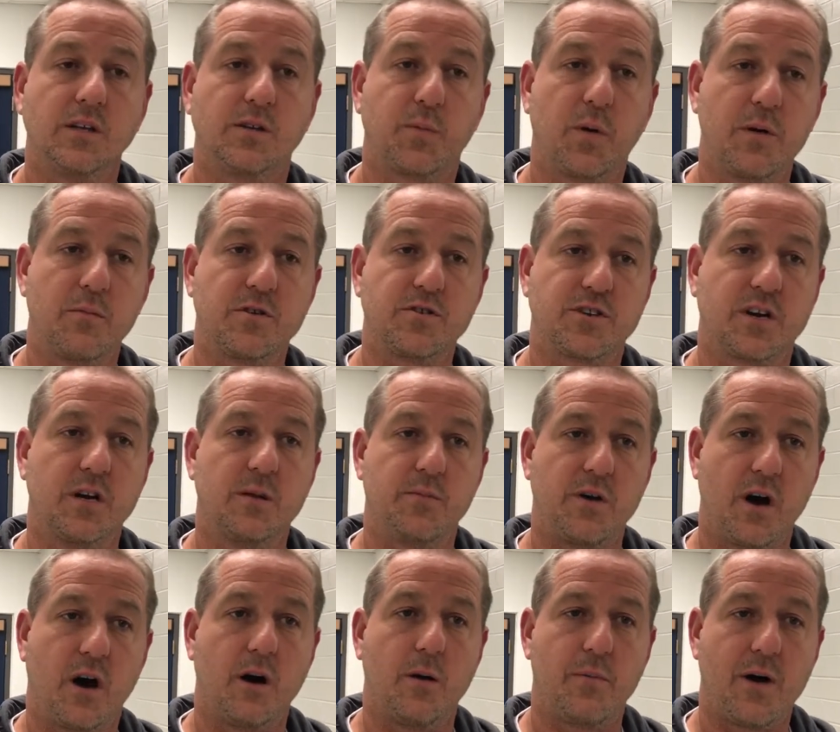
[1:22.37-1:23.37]
It's pretty much going to be
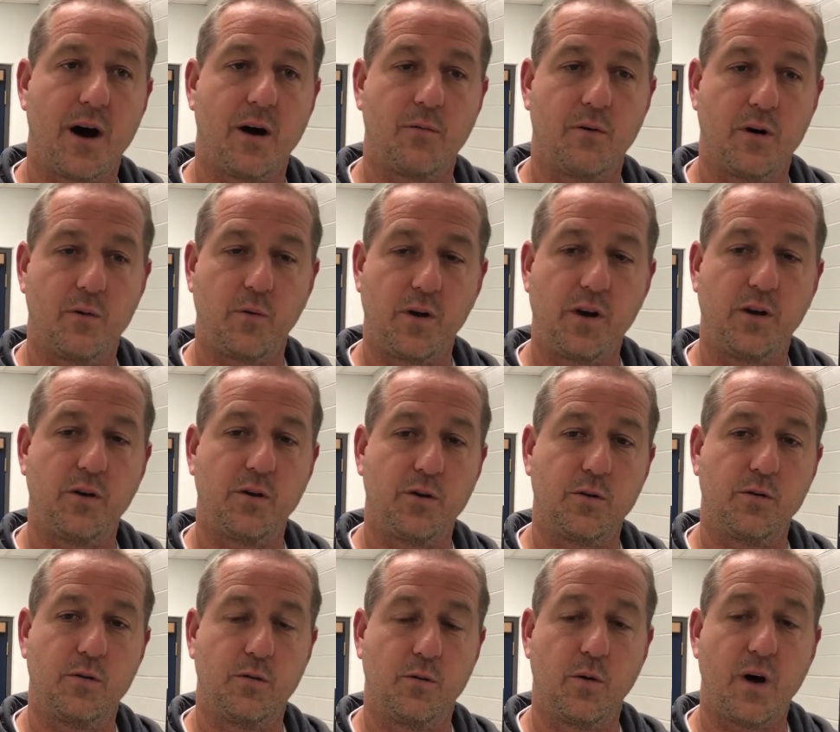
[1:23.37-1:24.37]
all about what we
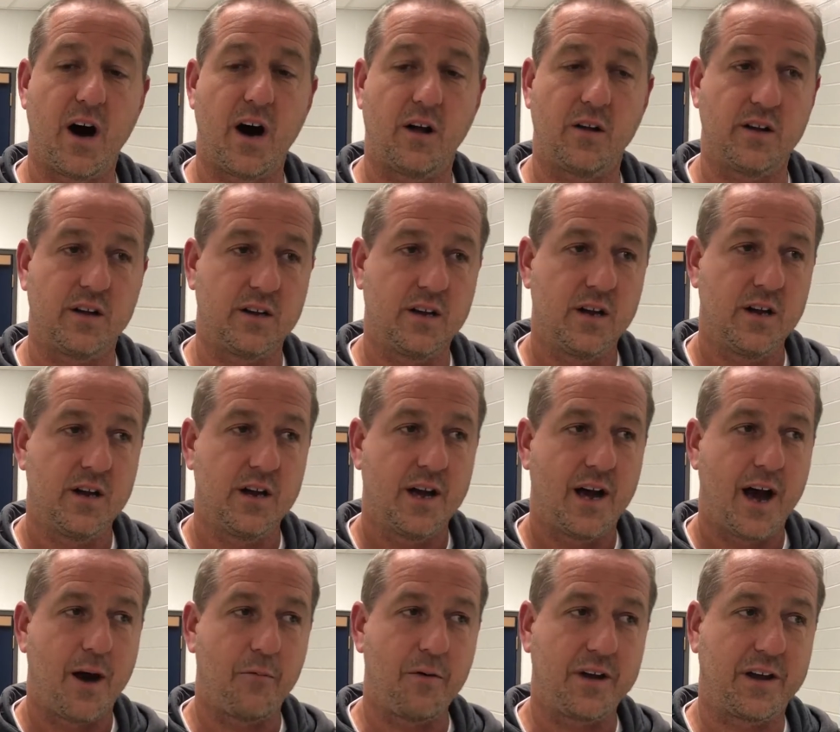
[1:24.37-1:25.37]
do well and
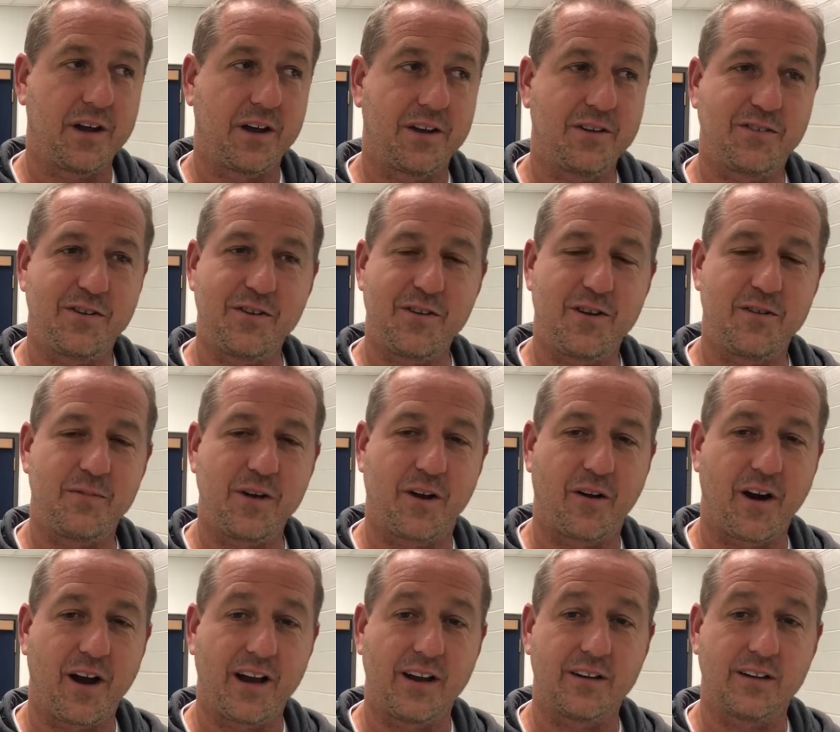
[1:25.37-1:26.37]
how we can continue to be
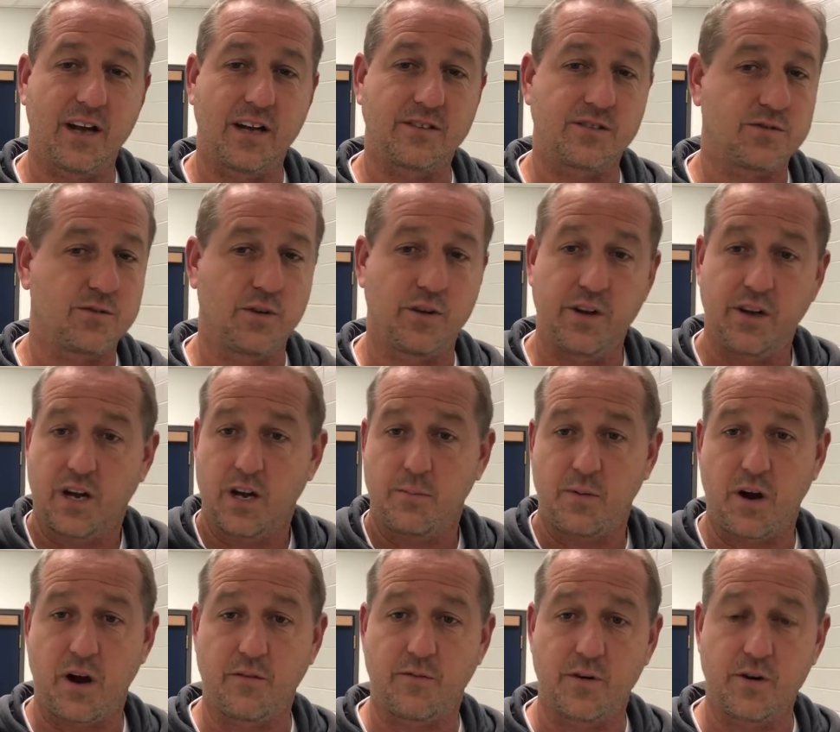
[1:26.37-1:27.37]
great. That's really going to
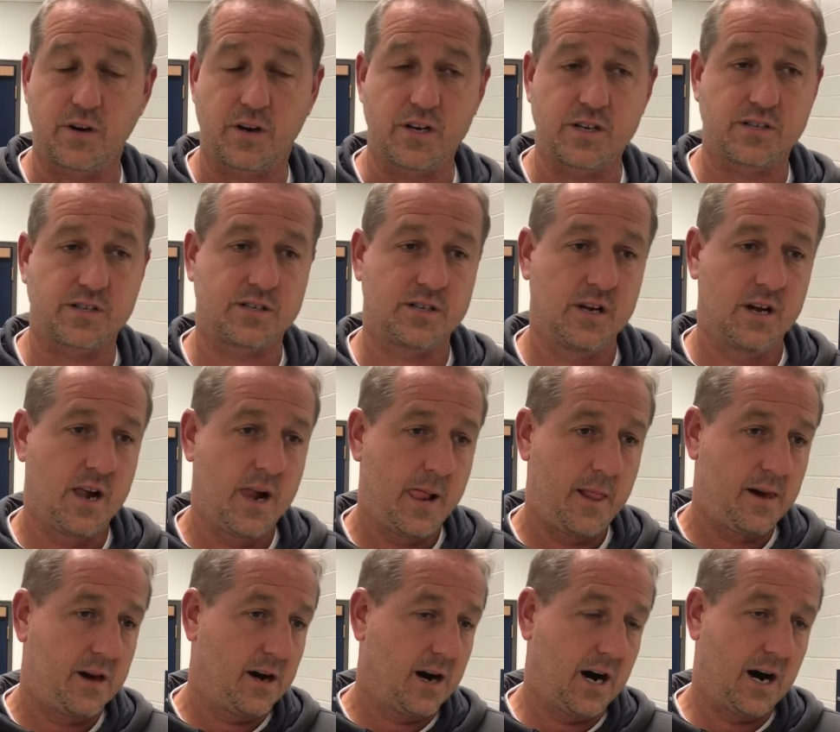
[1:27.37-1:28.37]
be our focus.
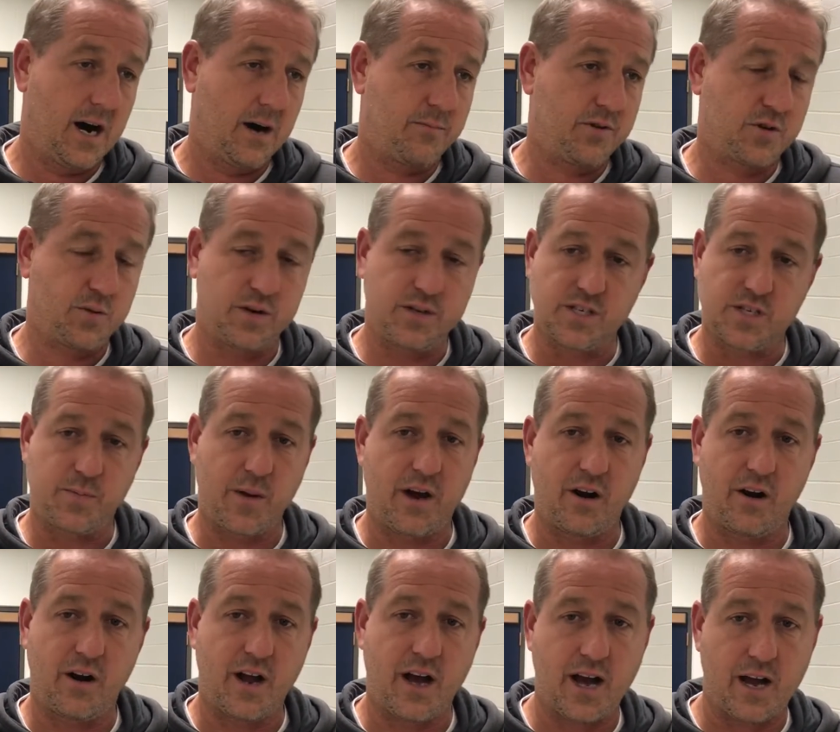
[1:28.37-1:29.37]
Between
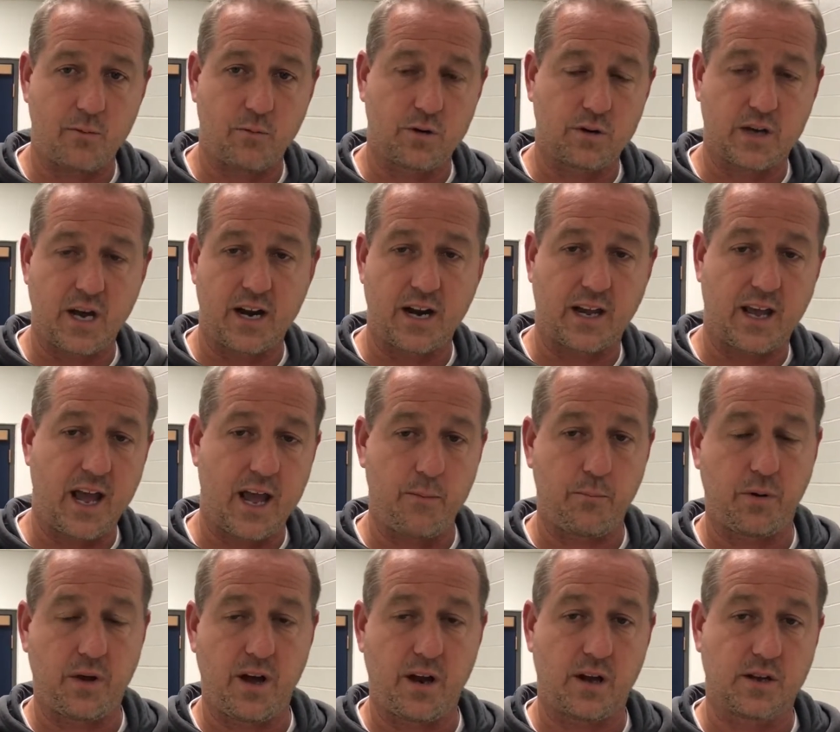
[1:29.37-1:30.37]
Spader and I, we'll kind of game
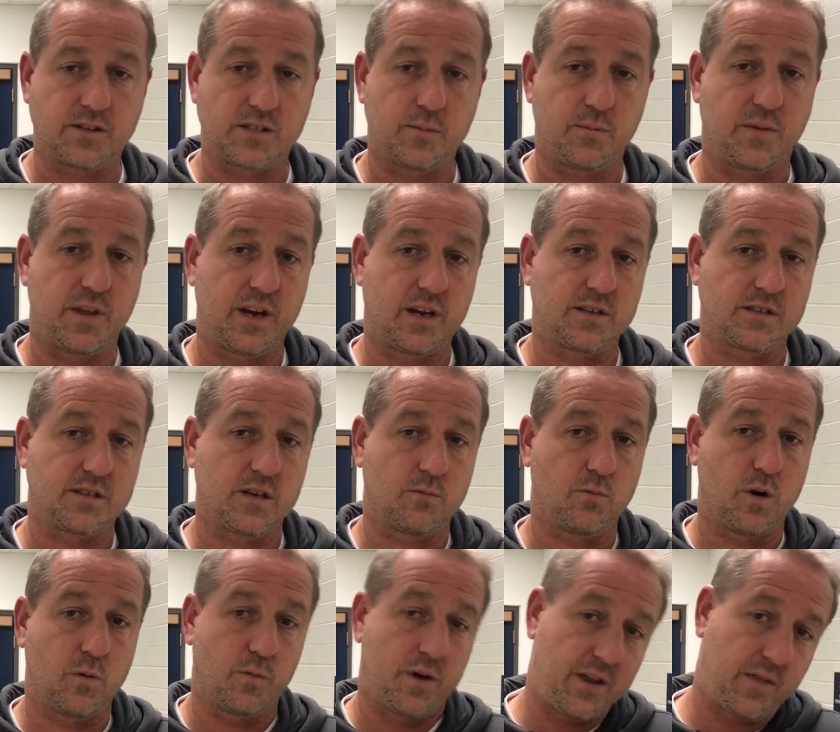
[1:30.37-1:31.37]
plan on some things,
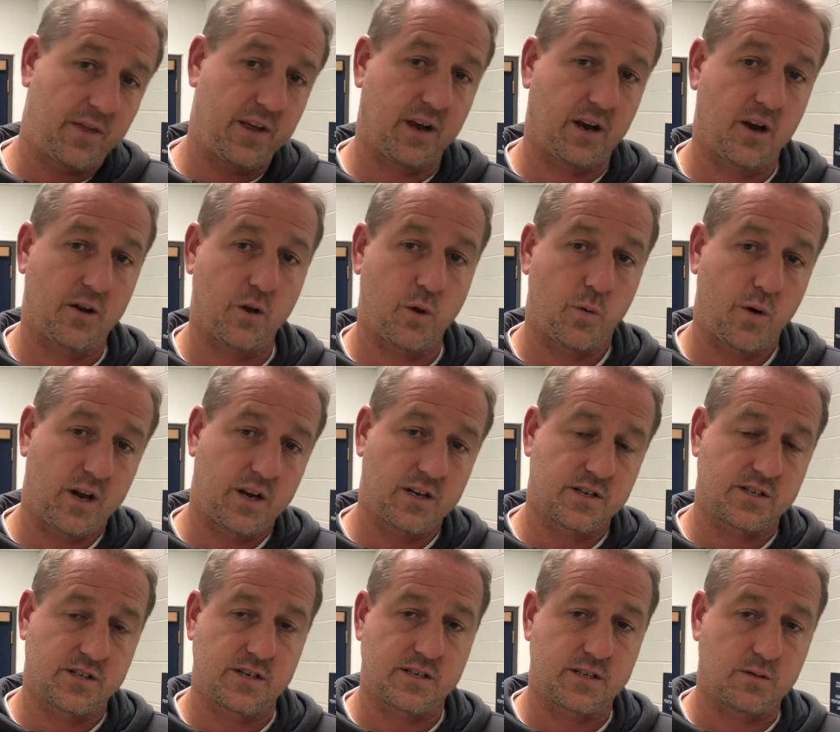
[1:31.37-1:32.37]
what we think are their
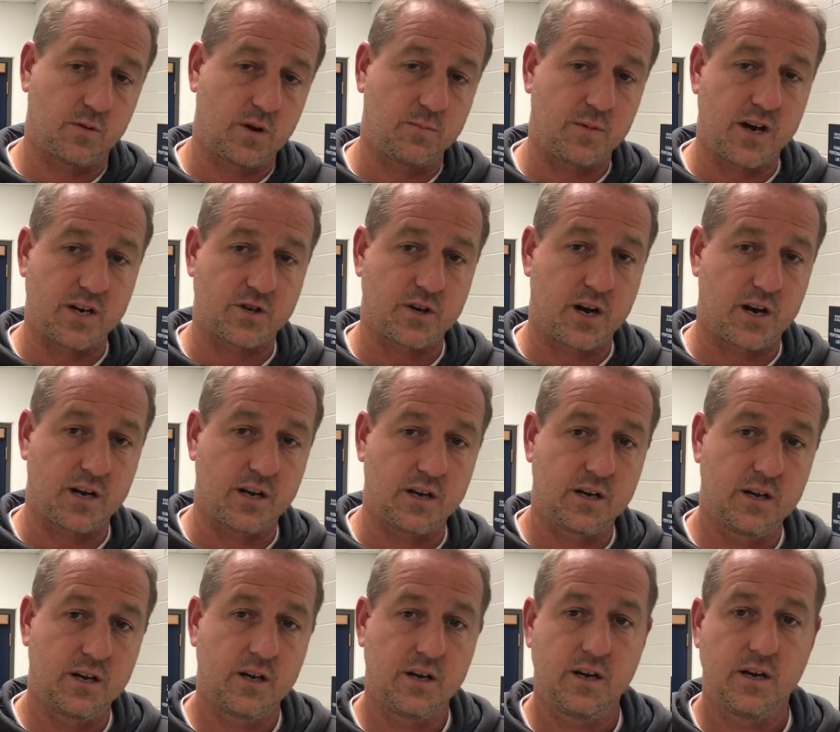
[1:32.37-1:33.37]
weaknesses that we might try to
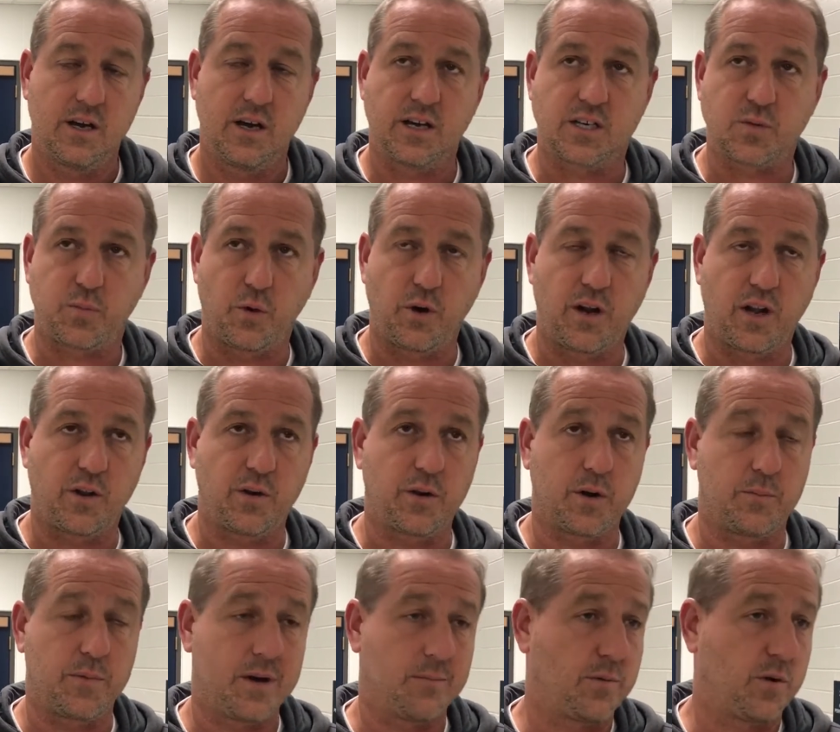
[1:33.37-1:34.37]
exploit a little
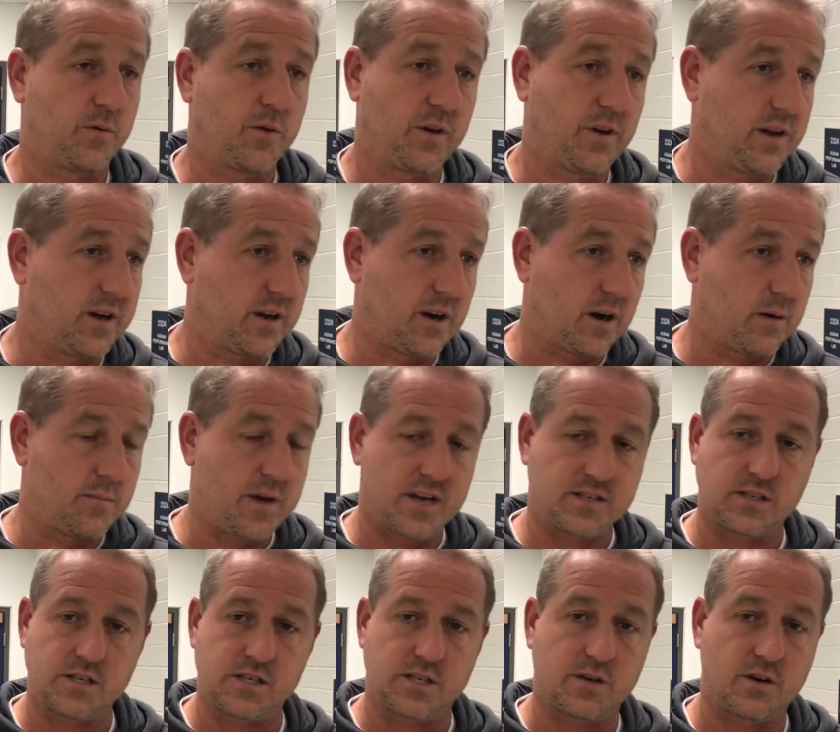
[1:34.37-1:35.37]
bit. But really, our
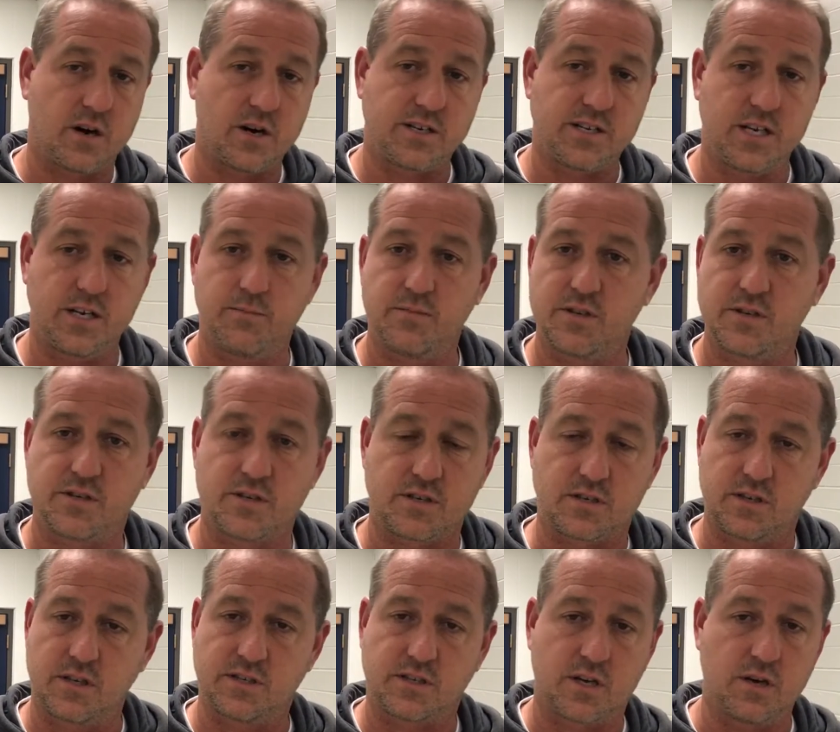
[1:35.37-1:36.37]
message to our team is
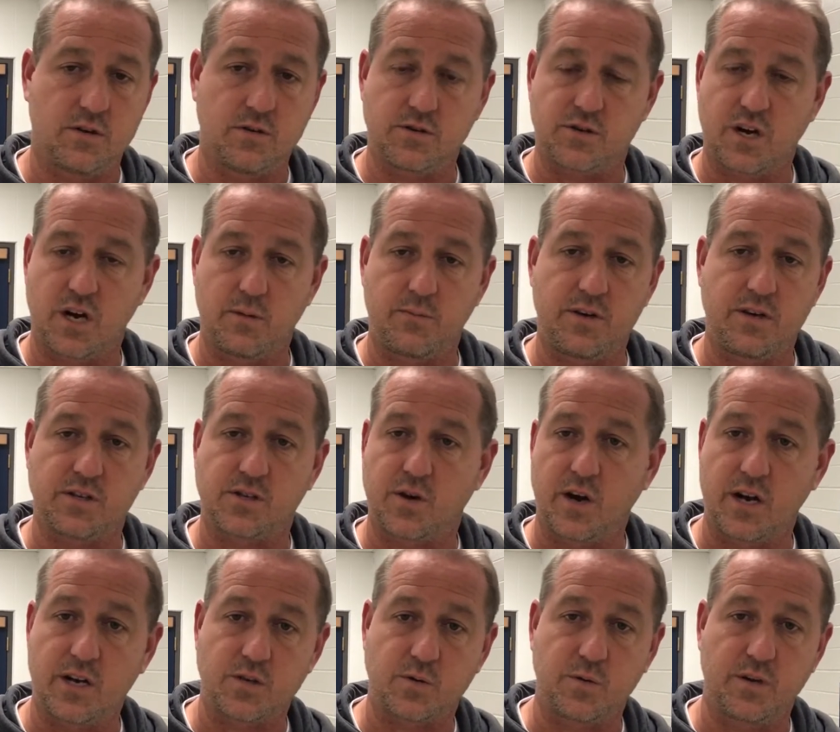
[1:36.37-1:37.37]
just let's go and try to be as
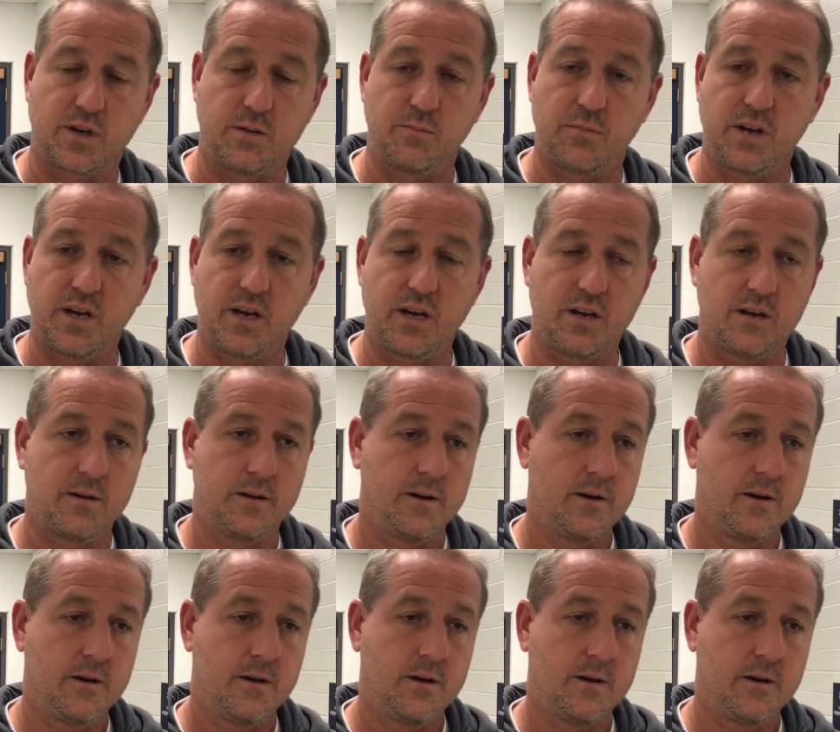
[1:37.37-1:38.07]
great as we can be.